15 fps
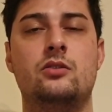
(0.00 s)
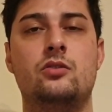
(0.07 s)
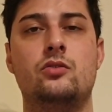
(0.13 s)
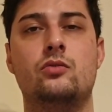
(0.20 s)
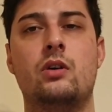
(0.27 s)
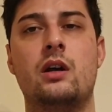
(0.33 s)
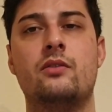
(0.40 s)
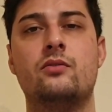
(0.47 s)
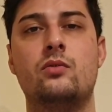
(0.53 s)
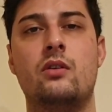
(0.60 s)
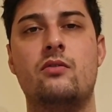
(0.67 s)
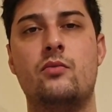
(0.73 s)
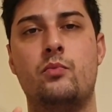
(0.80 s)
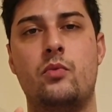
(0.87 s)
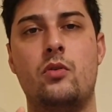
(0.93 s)
You have to have
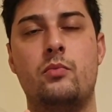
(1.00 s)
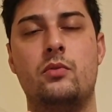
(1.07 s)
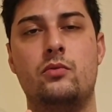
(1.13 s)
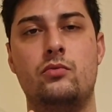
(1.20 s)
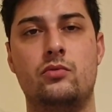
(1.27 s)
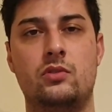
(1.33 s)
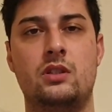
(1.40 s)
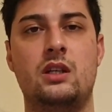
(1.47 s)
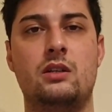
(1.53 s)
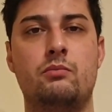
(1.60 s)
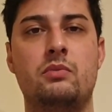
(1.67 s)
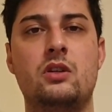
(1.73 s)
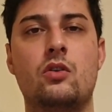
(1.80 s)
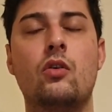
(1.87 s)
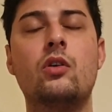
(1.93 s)
a proper routine,
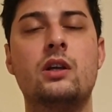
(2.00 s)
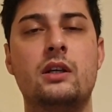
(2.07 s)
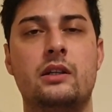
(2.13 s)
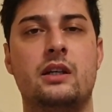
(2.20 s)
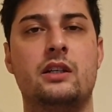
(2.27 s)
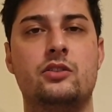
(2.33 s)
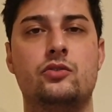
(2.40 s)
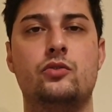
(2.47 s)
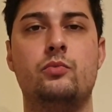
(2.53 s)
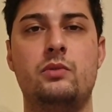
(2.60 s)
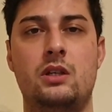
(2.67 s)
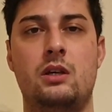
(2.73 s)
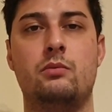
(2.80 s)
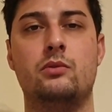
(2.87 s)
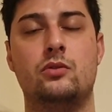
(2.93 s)
be organized to
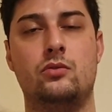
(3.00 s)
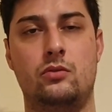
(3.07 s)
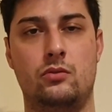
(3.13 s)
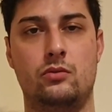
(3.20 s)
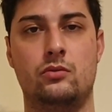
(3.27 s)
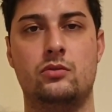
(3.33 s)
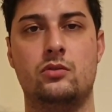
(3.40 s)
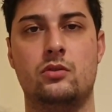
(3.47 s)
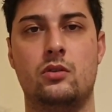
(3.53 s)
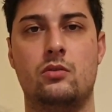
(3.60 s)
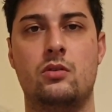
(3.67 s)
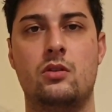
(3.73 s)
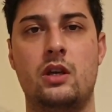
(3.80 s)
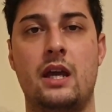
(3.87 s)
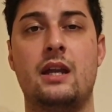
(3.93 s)
be able to do so
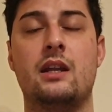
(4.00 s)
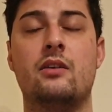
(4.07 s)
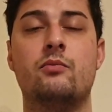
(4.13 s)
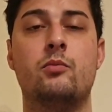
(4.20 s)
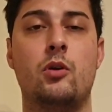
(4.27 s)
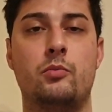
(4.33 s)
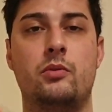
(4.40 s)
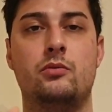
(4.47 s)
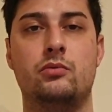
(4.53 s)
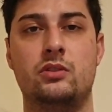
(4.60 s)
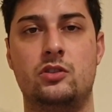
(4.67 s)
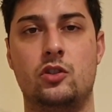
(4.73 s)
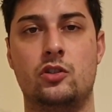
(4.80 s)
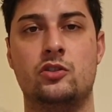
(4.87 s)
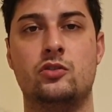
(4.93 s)
and have proper
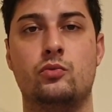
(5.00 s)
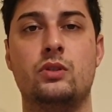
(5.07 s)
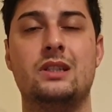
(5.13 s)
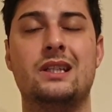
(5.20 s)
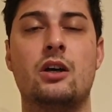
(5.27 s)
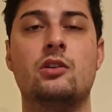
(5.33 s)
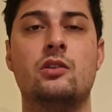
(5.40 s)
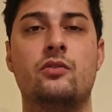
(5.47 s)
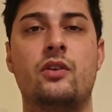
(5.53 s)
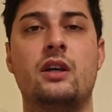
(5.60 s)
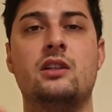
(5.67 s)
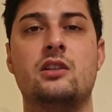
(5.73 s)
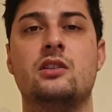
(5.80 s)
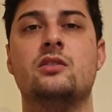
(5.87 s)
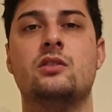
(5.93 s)
results without
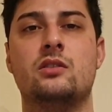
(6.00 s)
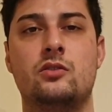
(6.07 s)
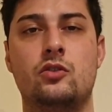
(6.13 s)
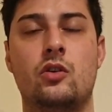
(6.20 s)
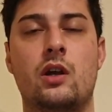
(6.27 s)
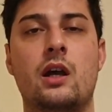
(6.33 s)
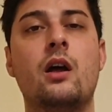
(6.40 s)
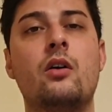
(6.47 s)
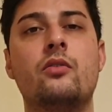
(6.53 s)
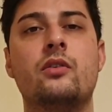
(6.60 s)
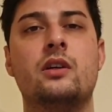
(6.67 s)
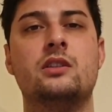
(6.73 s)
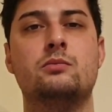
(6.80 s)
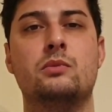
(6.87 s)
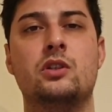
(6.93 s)
affecting your health
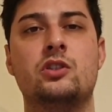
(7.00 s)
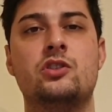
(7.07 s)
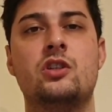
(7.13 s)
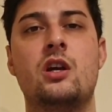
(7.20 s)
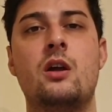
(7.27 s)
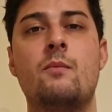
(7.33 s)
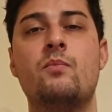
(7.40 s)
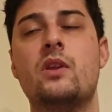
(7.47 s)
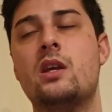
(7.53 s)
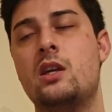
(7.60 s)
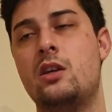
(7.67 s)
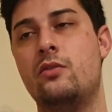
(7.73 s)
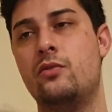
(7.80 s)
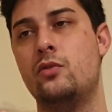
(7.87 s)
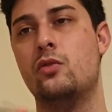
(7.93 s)
as much.
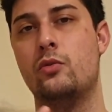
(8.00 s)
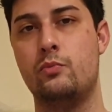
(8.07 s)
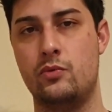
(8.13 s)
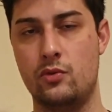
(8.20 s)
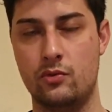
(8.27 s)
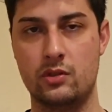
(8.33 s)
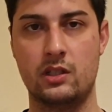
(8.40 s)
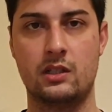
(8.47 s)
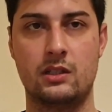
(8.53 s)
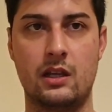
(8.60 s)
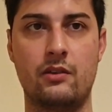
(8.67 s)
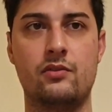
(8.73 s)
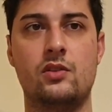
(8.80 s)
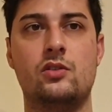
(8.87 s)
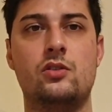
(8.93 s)
If you abuse it,
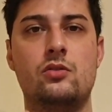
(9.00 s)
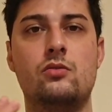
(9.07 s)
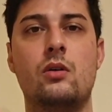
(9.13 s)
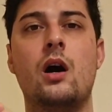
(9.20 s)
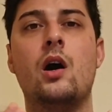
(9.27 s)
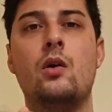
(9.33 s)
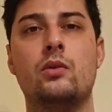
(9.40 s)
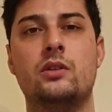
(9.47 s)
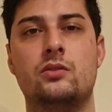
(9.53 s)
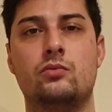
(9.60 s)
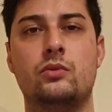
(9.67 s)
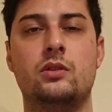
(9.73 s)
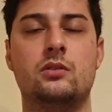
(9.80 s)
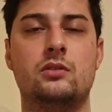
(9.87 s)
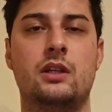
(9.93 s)
definitely you always
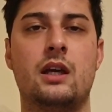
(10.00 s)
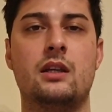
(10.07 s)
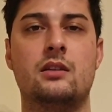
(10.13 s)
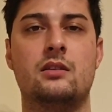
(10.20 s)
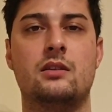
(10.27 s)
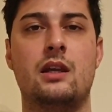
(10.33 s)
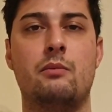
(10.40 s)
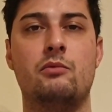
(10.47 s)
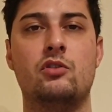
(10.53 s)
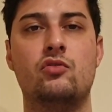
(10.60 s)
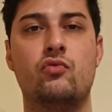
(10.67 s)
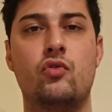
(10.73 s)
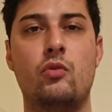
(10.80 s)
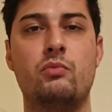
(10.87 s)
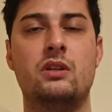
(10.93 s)
will get damage
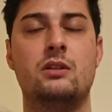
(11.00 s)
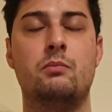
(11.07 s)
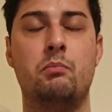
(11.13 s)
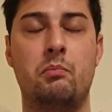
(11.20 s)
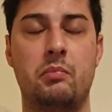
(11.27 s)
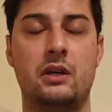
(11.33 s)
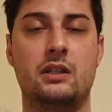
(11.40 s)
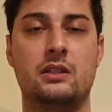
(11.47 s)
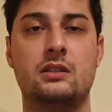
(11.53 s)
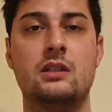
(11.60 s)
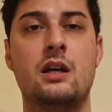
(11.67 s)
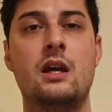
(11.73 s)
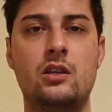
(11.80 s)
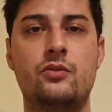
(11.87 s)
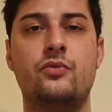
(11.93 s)
from it. But
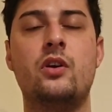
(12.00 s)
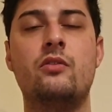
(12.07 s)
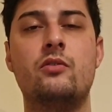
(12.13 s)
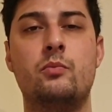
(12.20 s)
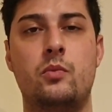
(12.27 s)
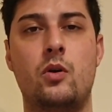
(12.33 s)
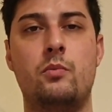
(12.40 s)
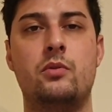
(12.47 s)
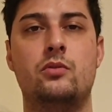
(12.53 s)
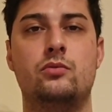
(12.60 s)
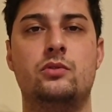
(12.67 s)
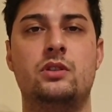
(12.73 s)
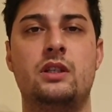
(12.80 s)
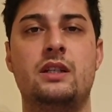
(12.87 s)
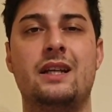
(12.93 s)
if you have a proper
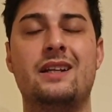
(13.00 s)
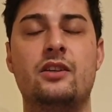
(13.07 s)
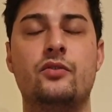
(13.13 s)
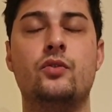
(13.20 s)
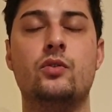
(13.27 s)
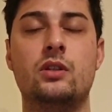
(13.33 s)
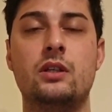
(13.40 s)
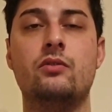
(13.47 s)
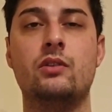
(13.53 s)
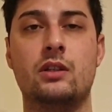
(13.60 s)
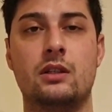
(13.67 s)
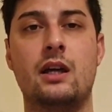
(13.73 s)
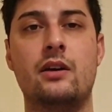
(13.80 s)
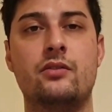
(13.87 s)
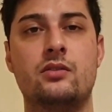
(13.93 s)
routine and if you live the
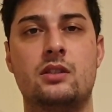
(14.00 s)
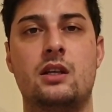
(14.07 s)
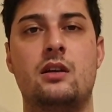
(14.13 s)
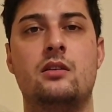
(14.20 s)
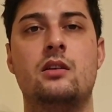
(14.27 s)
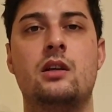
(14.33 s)
lifestyle,